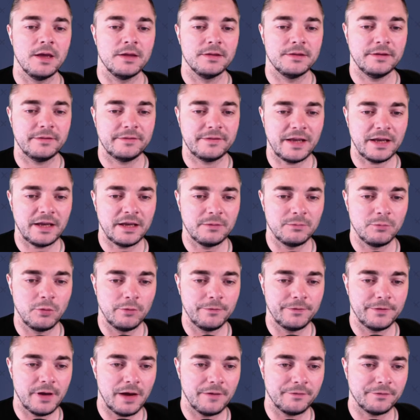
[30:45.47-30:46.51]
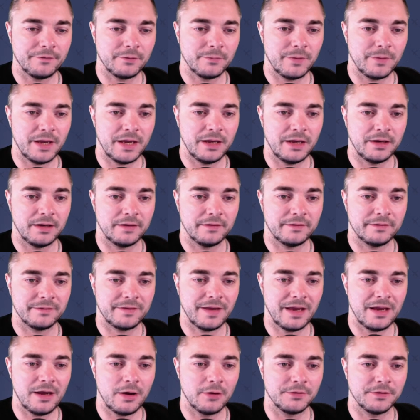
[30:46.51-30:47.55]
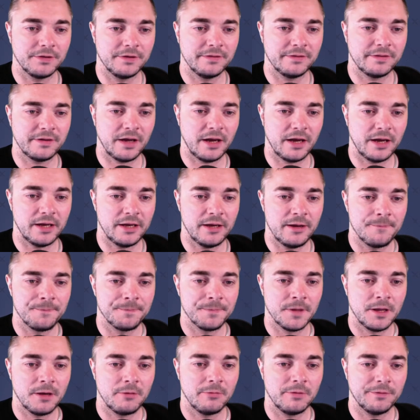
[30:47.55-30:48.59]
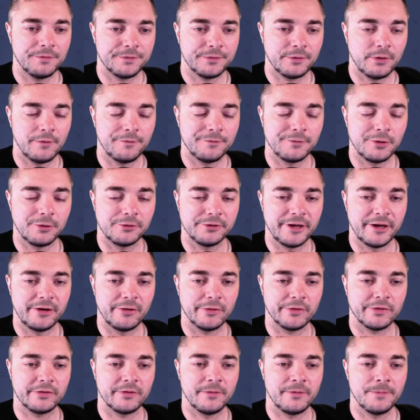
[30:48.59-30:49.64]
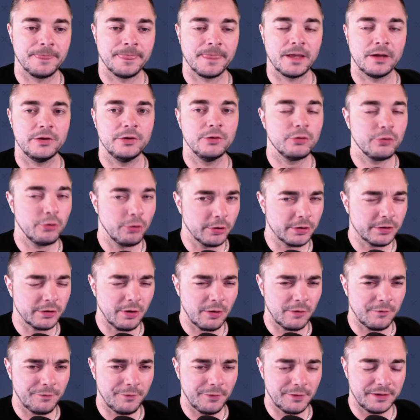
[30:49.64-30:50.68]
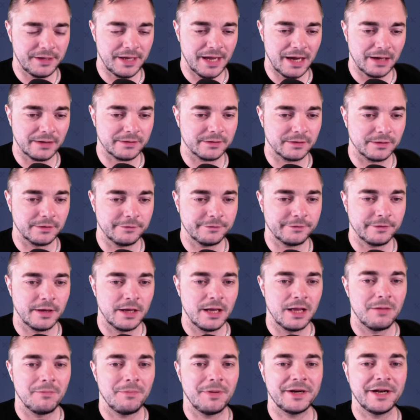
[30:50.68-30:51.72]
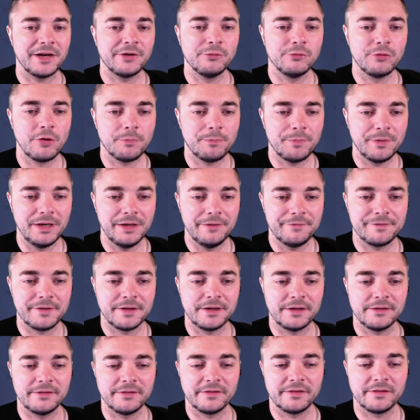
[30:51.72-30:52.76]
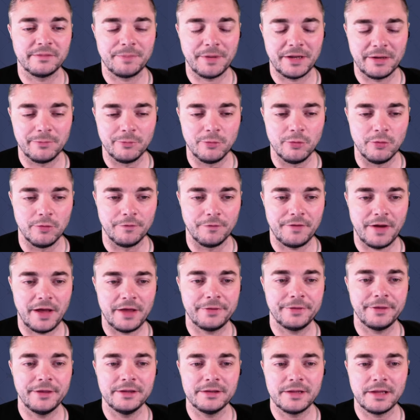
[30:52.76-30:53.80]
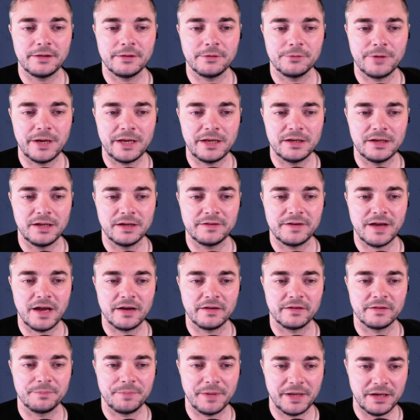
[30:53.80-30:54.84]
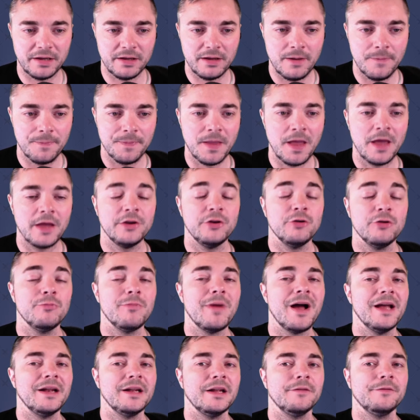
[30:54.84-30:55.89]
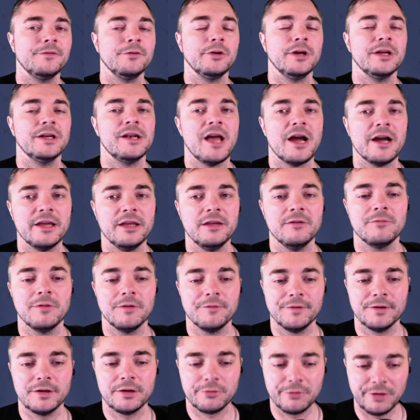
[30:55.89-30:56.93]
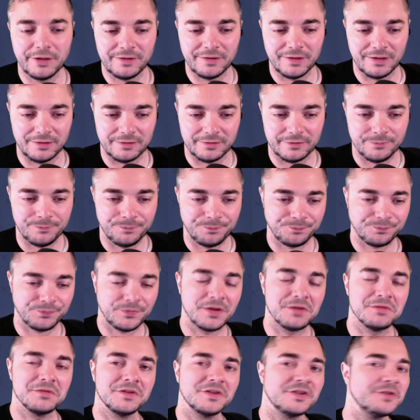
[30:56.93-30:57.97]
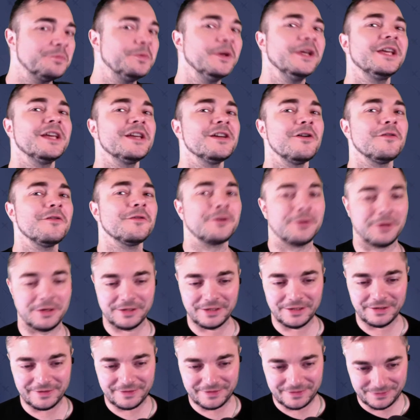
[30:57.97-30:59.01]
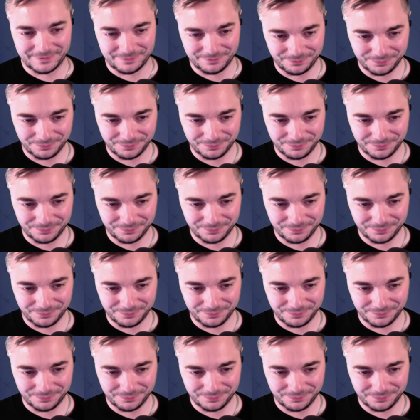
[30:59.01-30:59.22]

The second move you have to make is take out this guy with Sir Florianus. You could go for the active, but I do not believe that it is a better move. I think that the regular attack is better. You might have to get lucky with a crit hit. Speaking of crit hits,